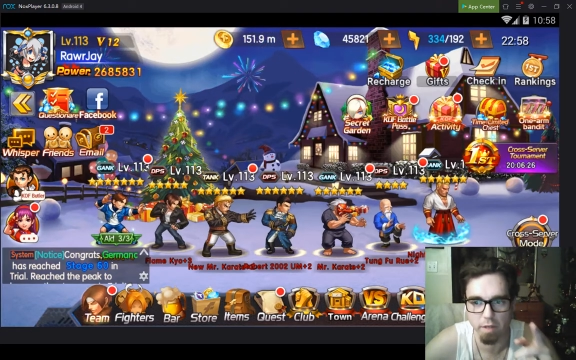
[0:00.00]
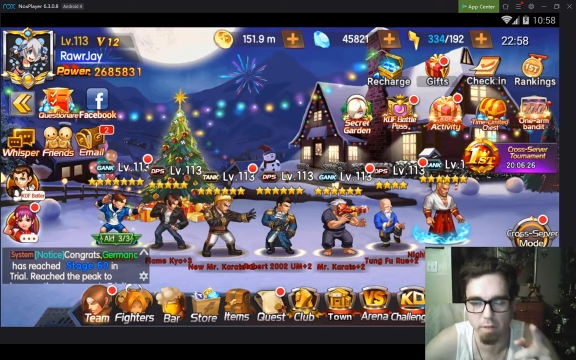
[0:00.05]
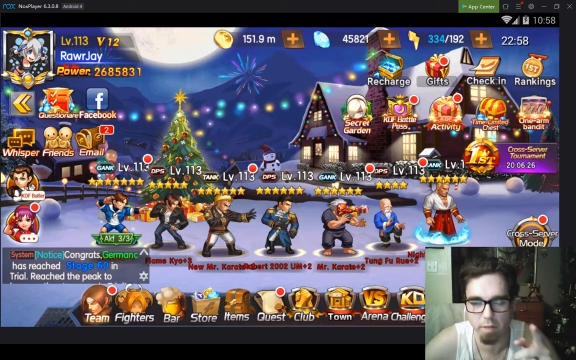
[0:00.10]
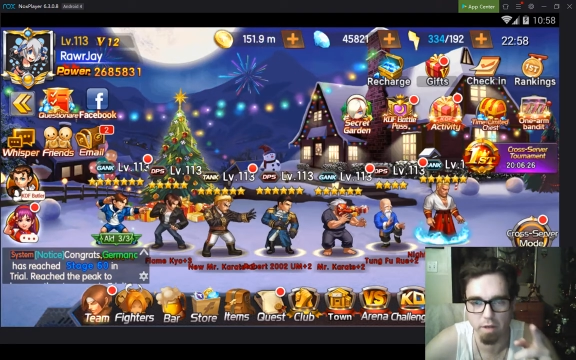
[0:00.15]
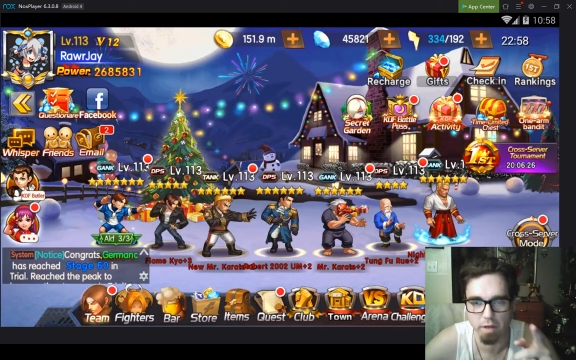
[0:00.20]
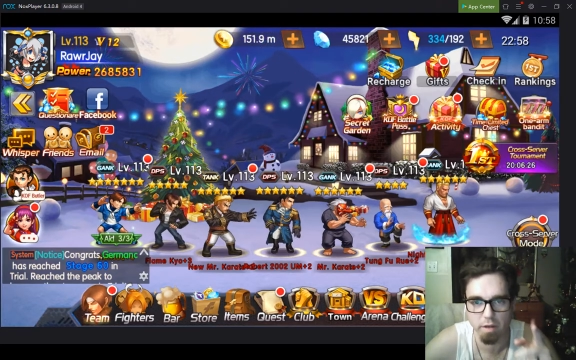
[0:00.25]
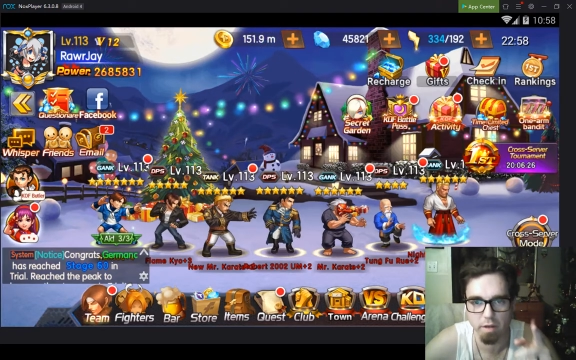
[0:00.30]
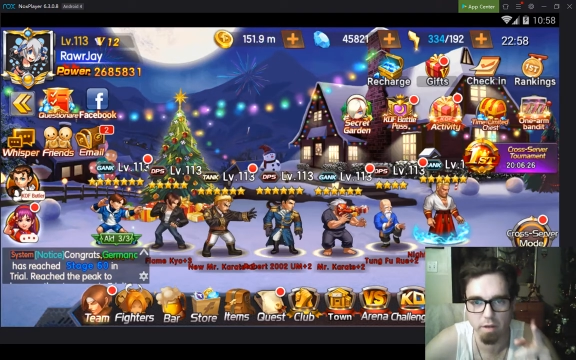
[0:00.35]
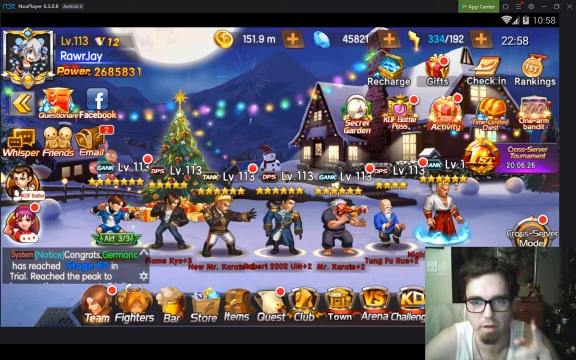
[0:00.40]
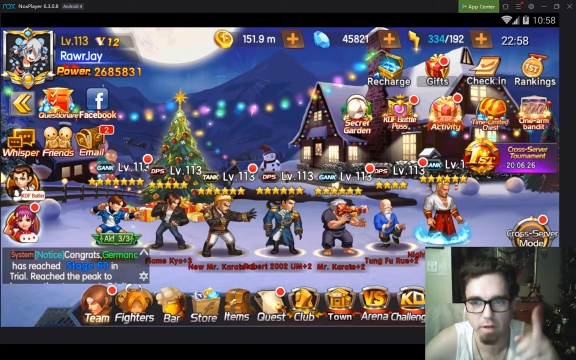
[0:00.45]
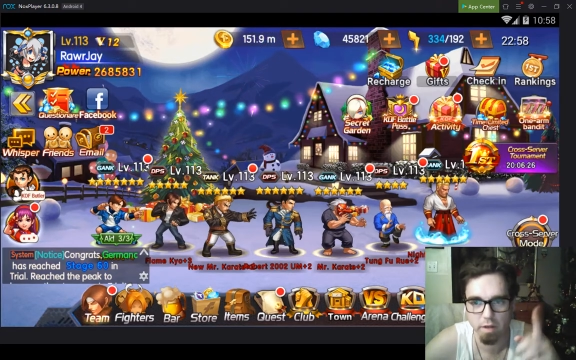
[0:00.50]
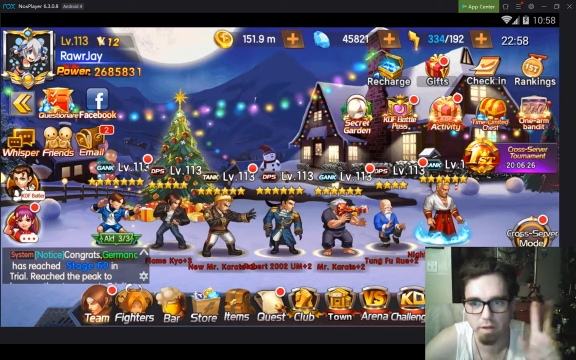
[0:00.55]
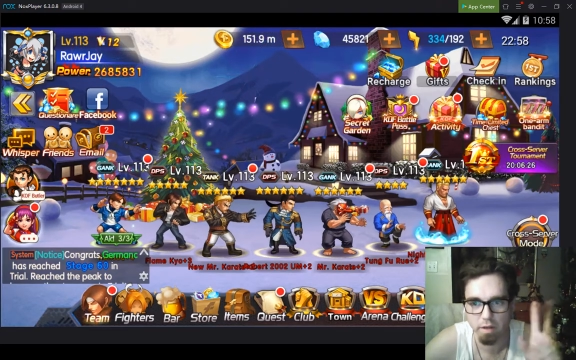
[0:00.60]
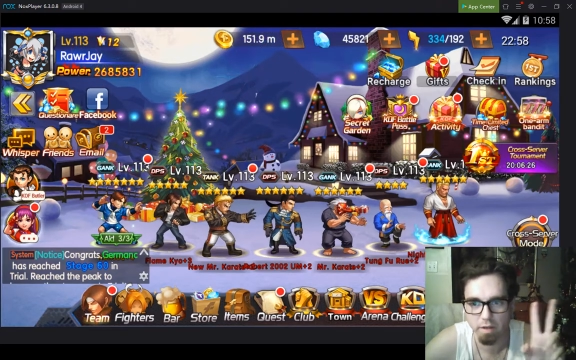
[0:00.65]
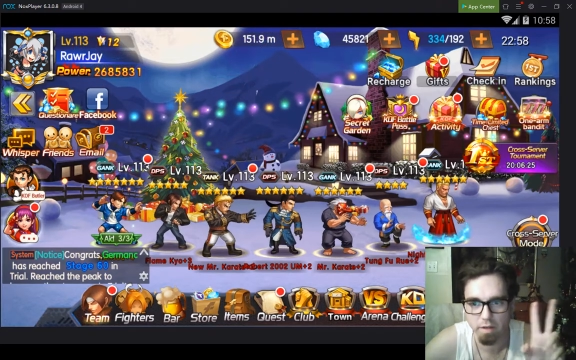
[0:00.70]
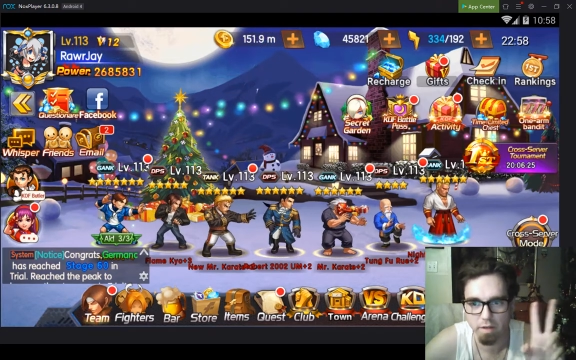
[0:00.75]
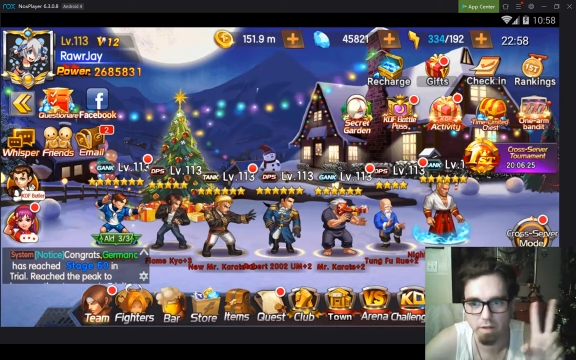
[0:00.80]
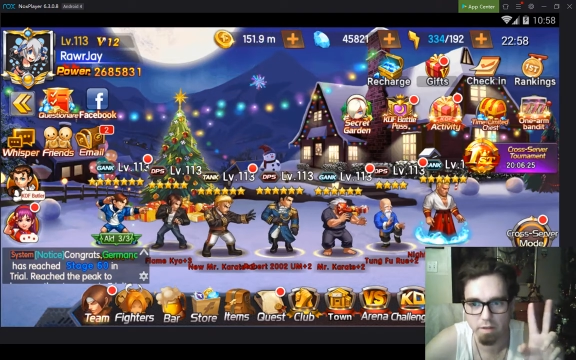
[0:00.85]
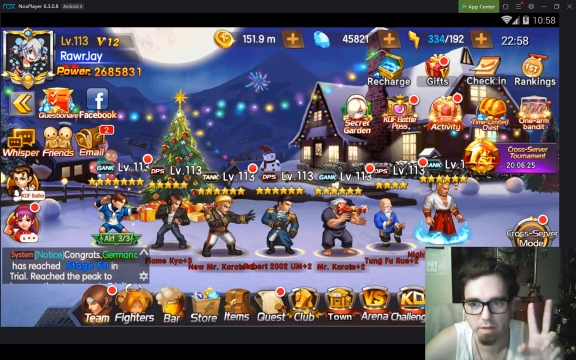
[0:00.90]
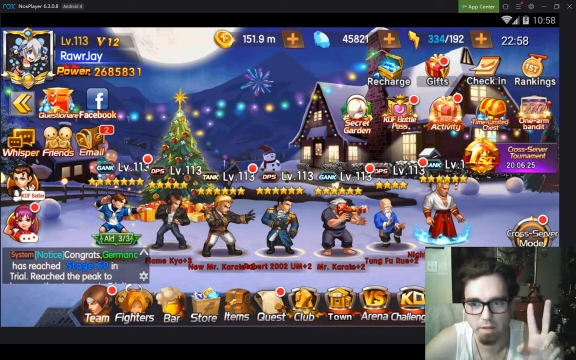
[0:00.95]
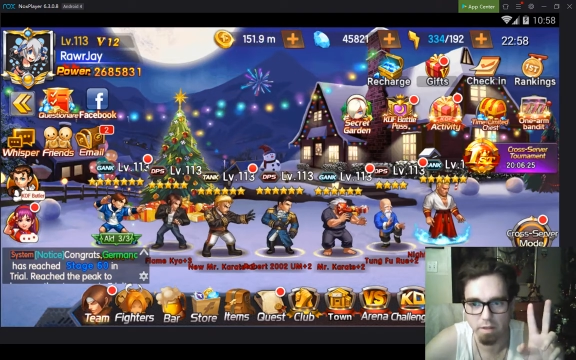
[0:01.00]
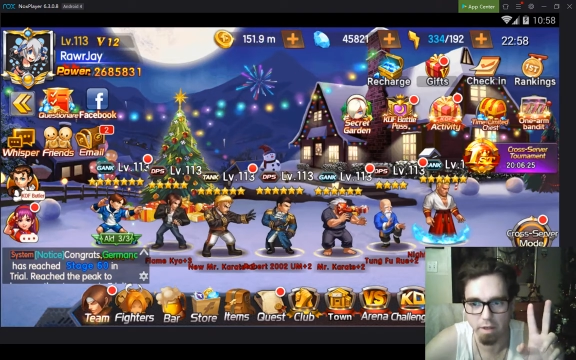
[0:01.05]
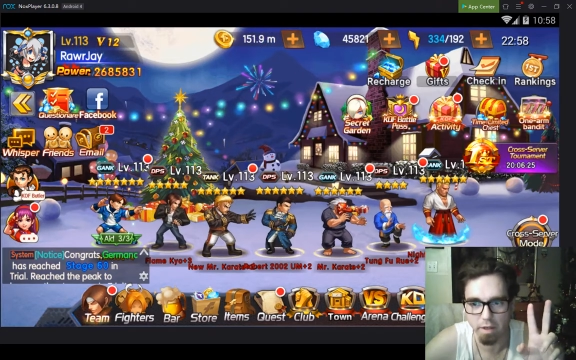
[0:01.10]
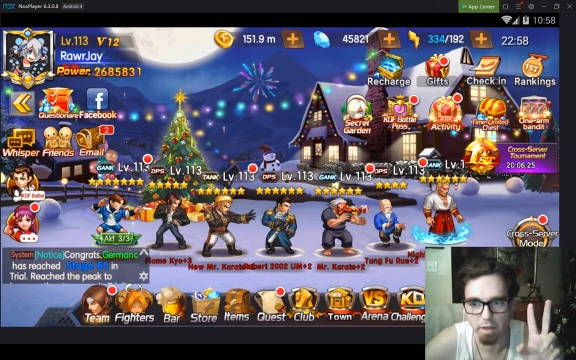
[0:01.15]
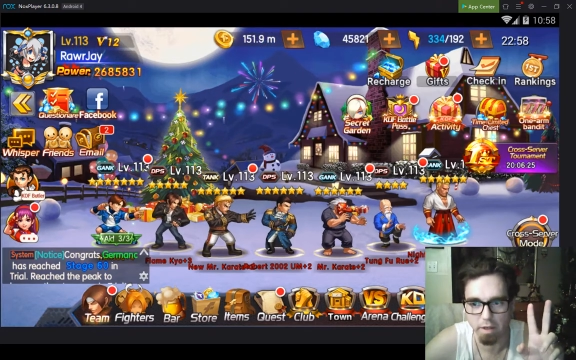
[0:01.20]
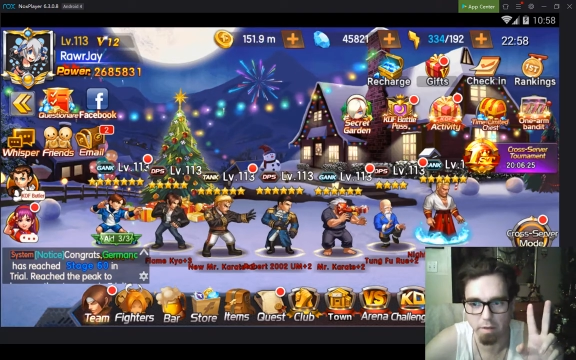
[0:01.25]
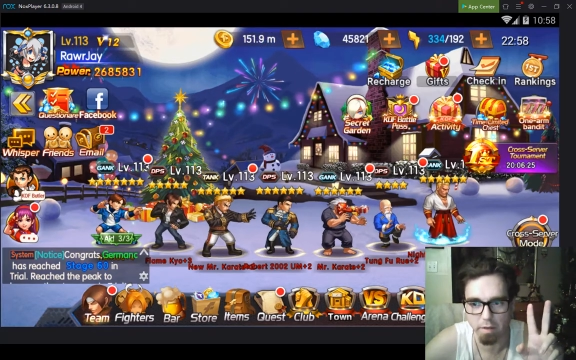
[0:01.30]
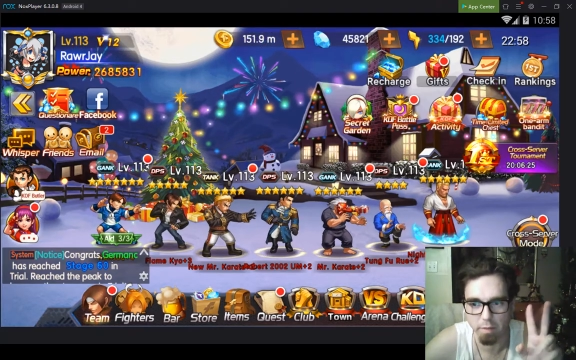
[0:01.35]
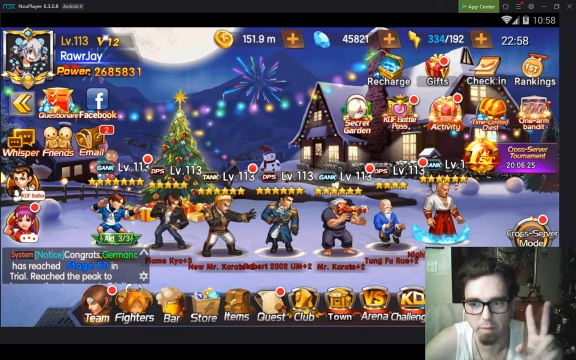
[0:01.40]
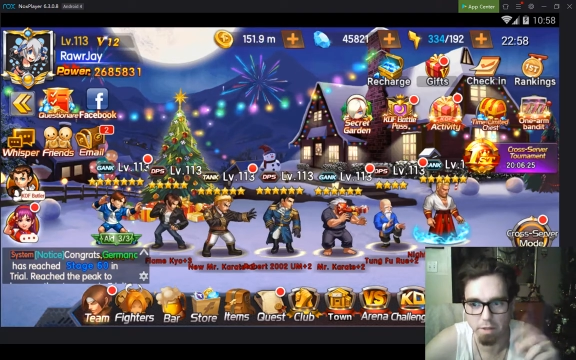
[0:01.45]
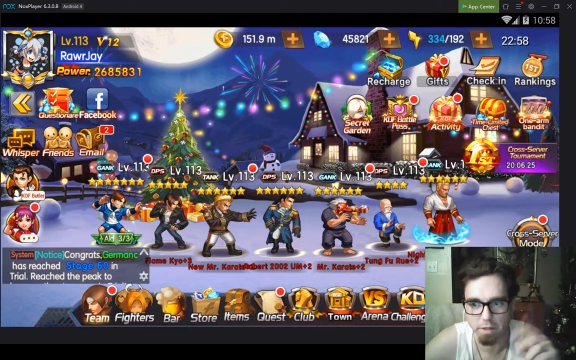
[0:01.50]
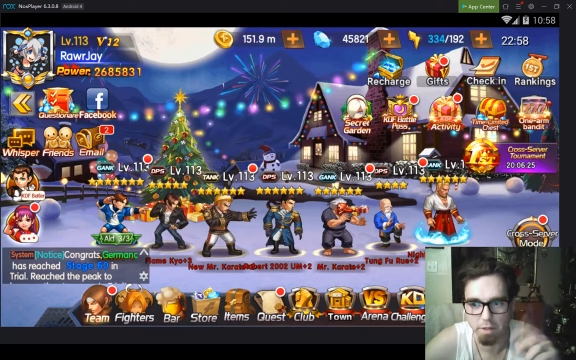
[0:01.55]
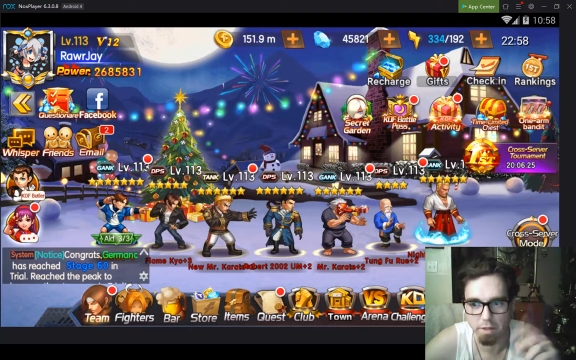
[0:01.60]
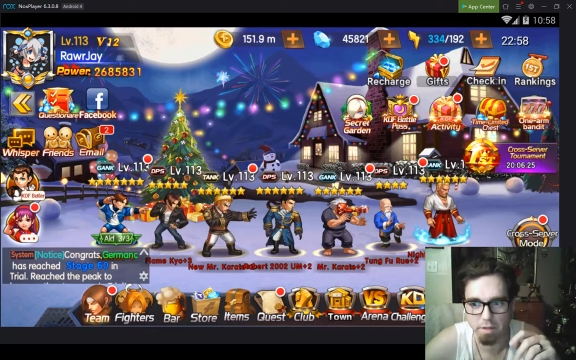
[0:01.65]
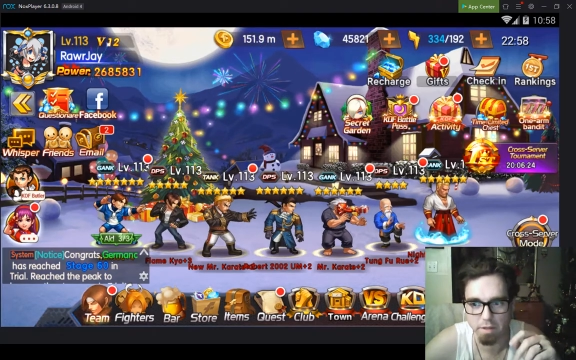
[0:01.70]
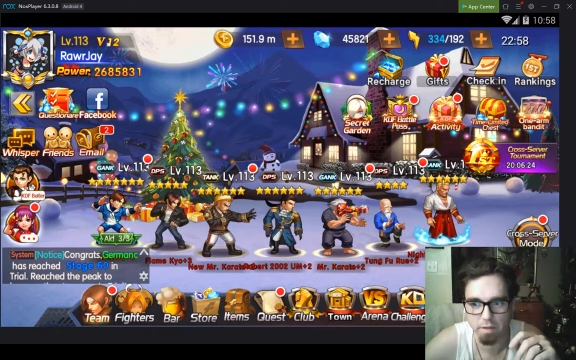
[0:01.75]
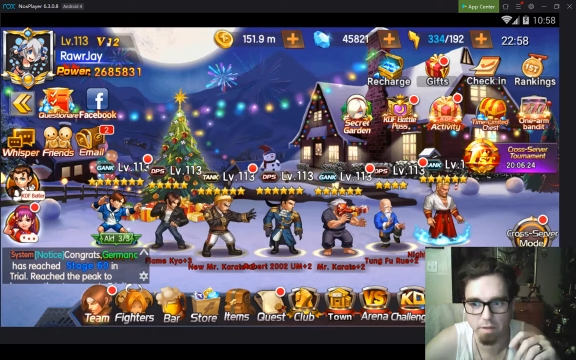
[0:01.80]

being. See you later. Peace.